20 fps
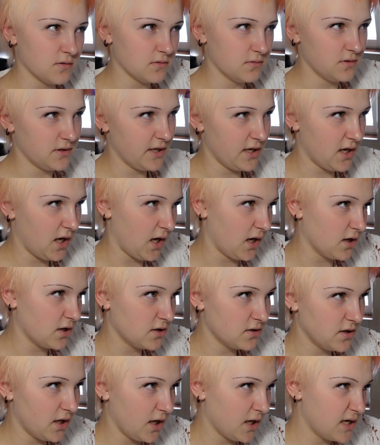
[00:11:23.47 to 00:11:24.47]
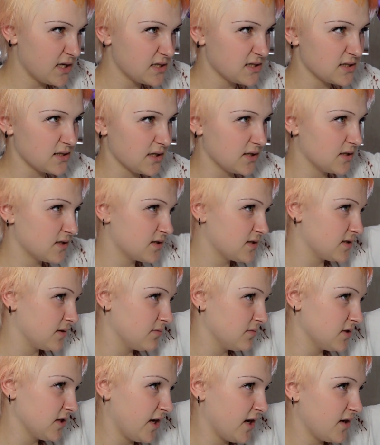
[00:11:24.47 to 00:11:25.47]
the hair dyes that
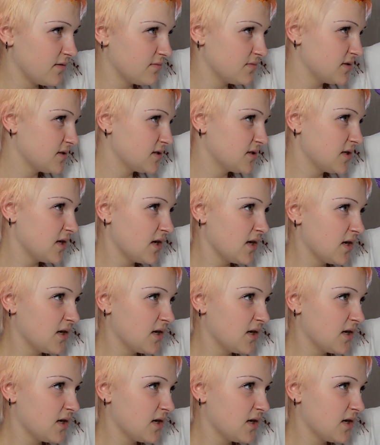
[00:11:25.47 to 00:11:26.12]
sometimes,